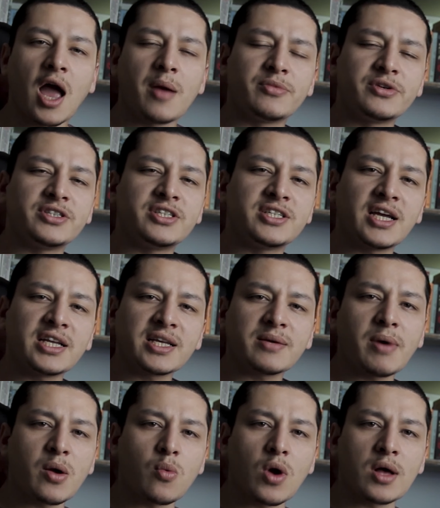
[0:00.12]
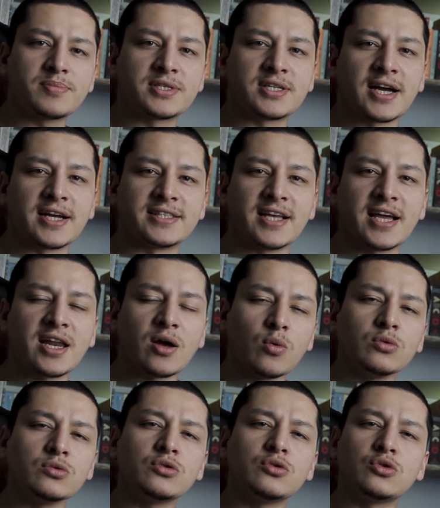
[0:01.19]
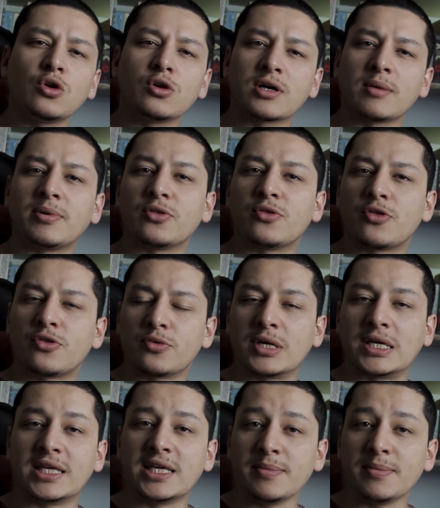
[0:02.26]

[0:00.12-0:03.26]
I'm redesigning my website and I want to talk about the 3